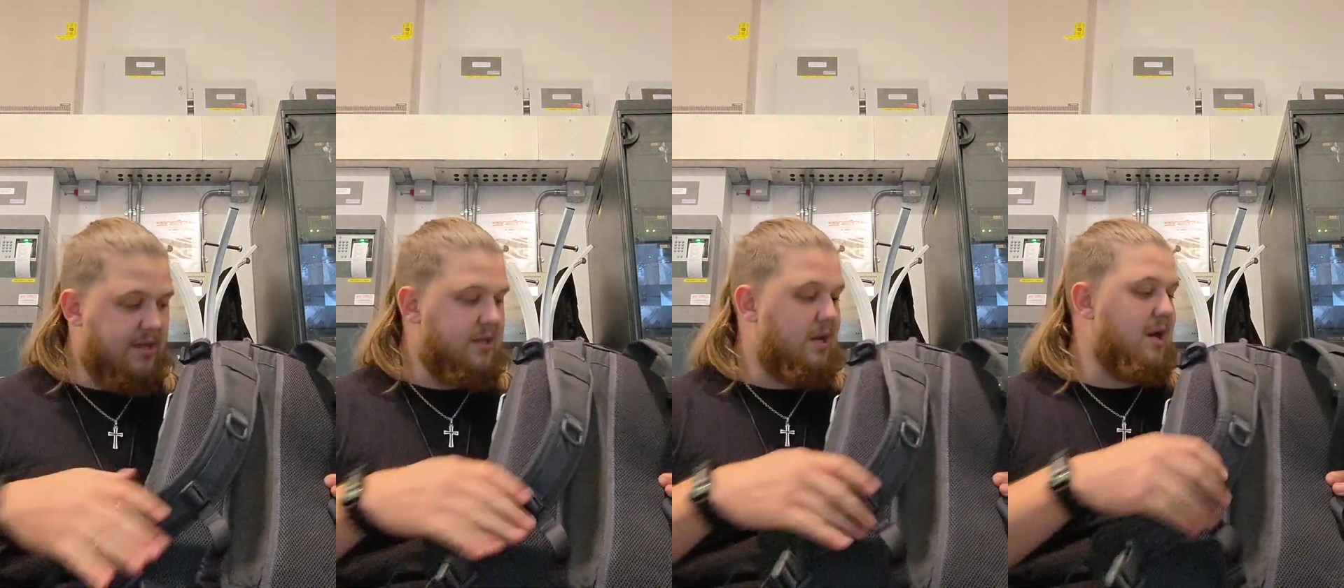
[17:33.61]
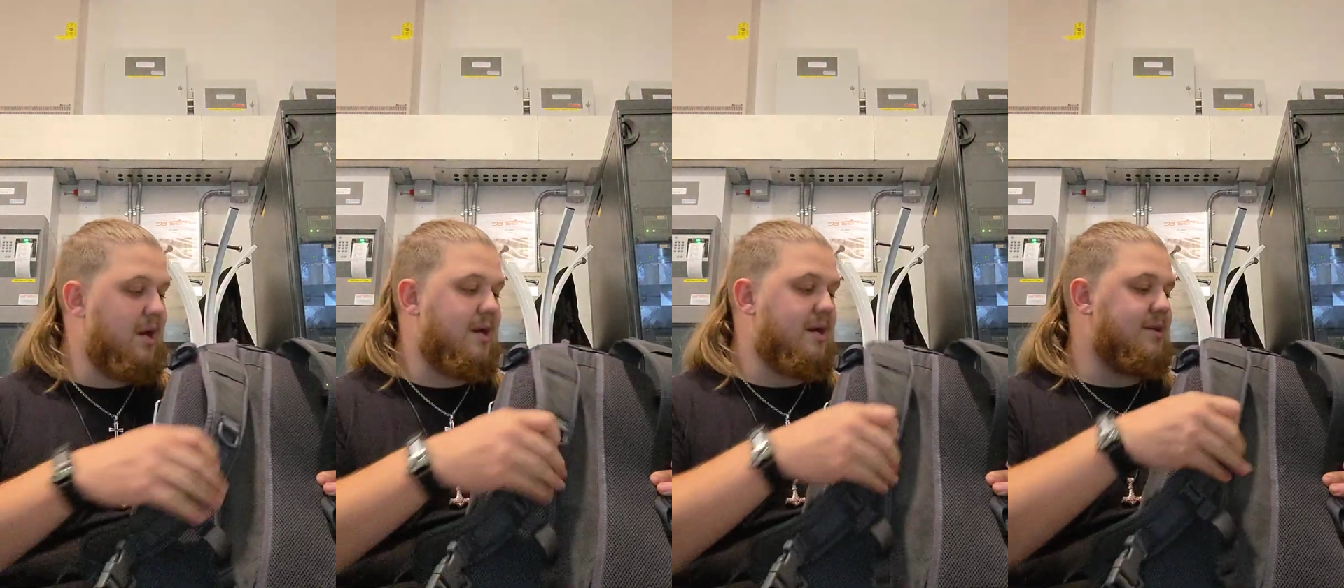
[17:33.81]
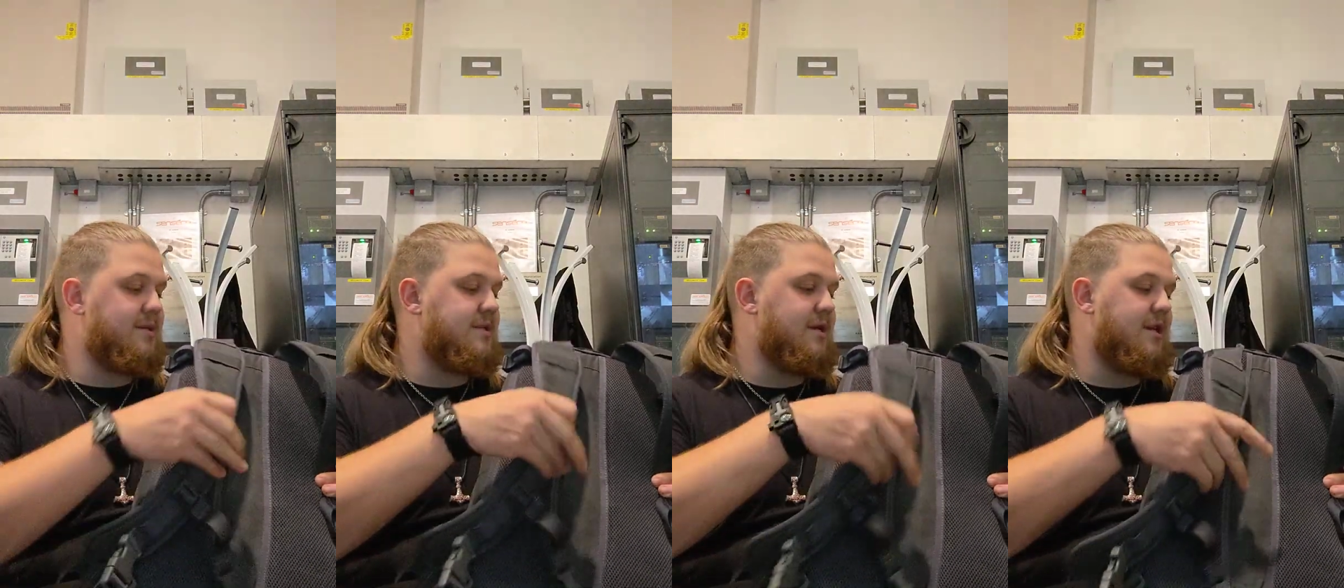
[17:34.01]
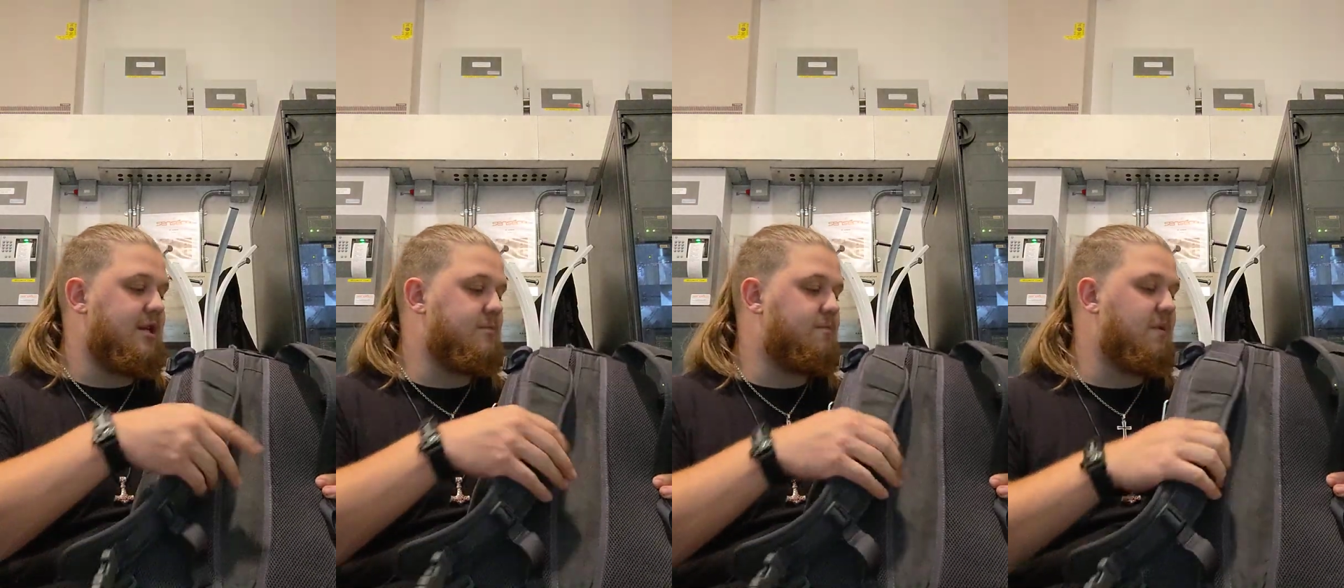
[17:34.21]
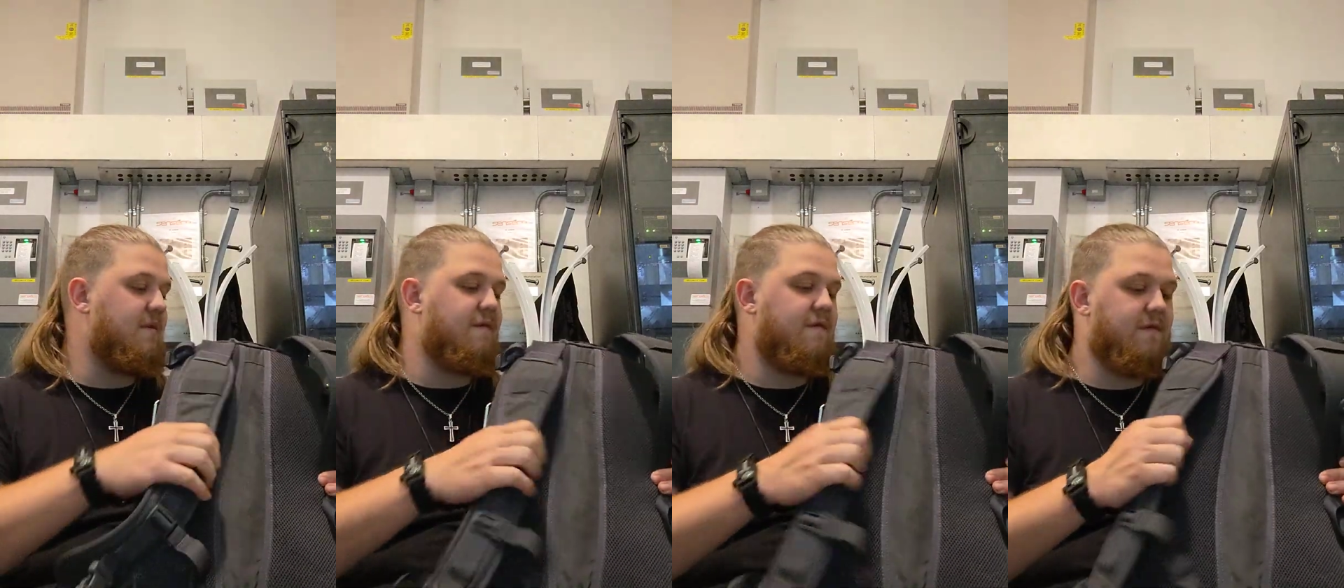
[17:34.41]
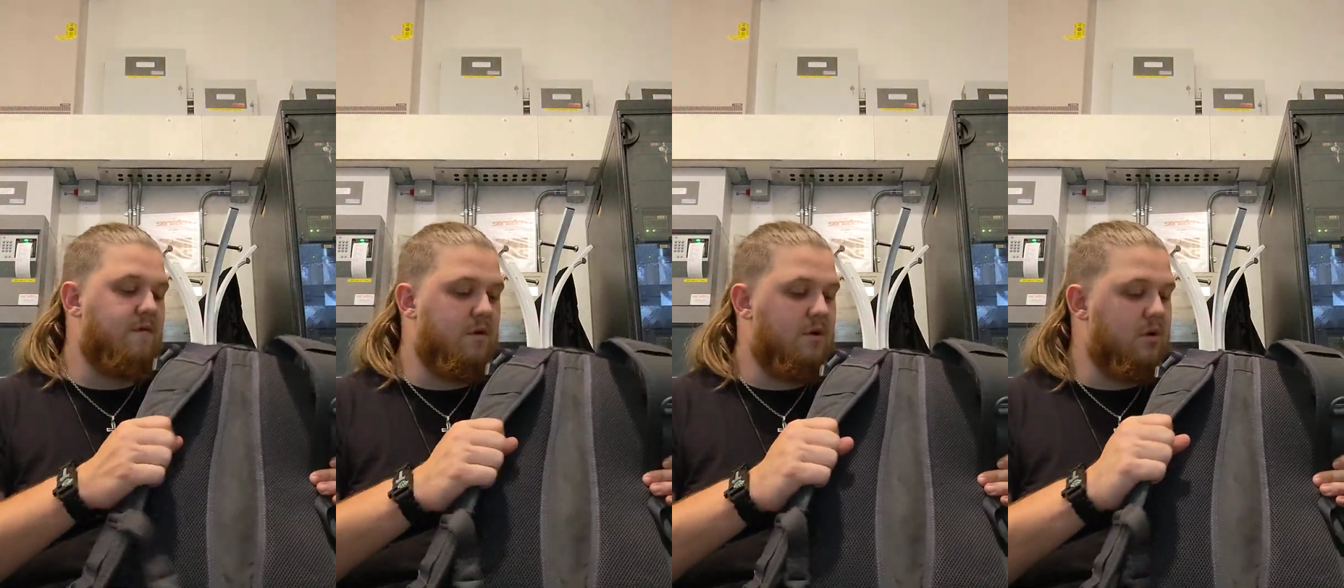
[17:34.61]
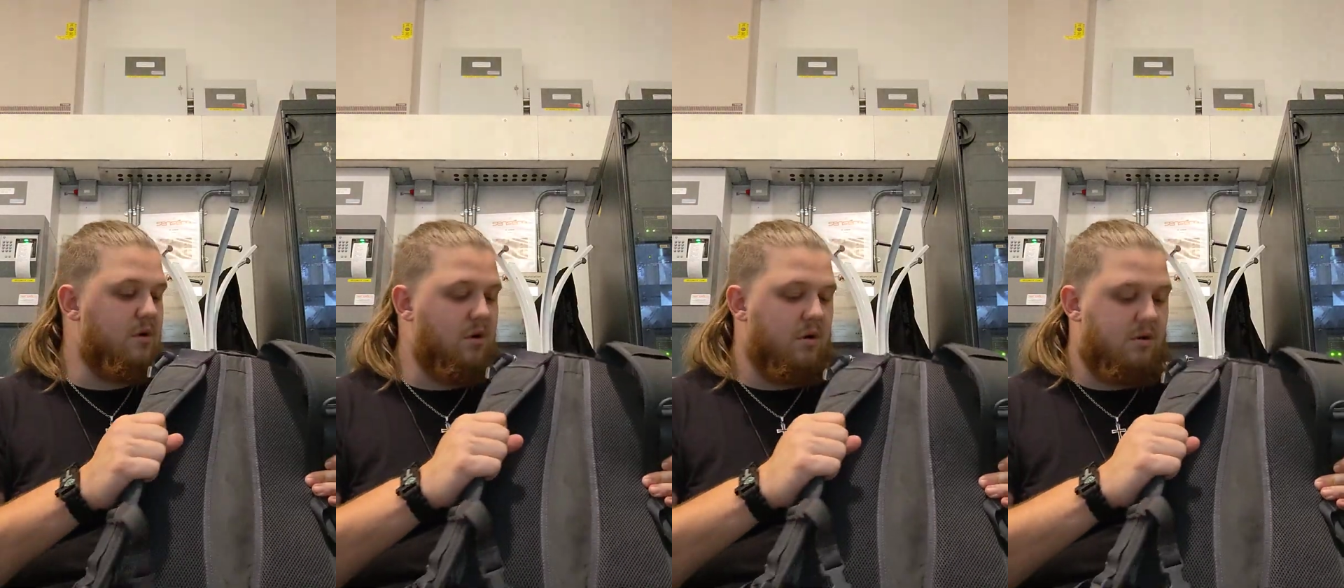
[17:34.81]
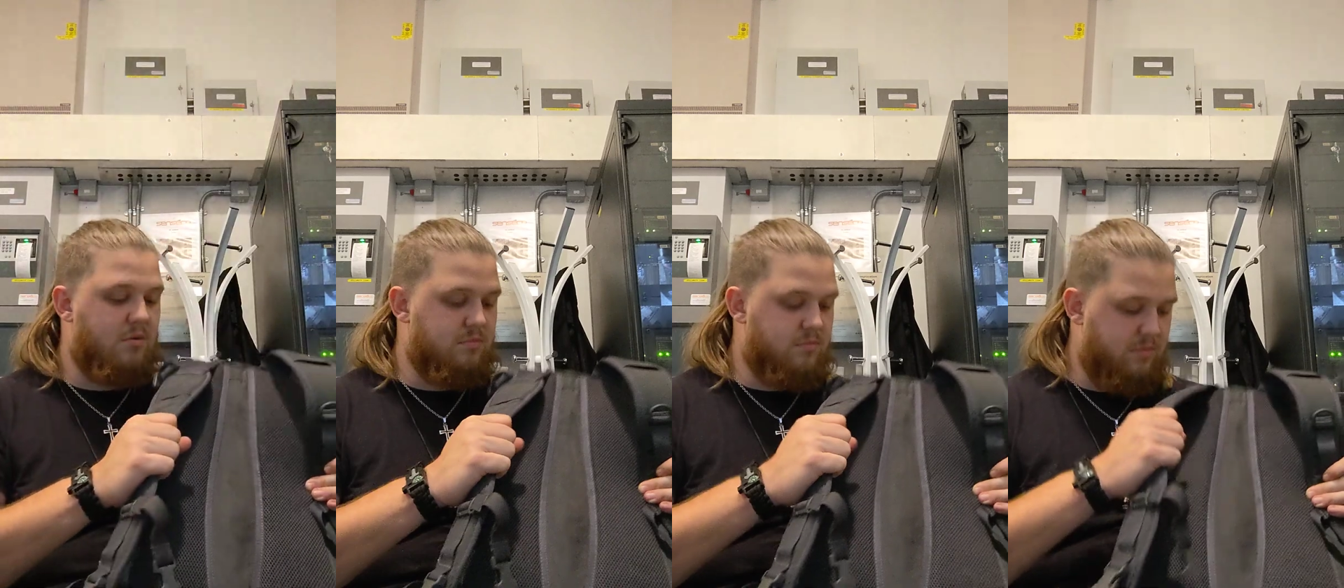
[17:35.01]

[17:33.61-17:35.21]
Like I said, it's been through a lot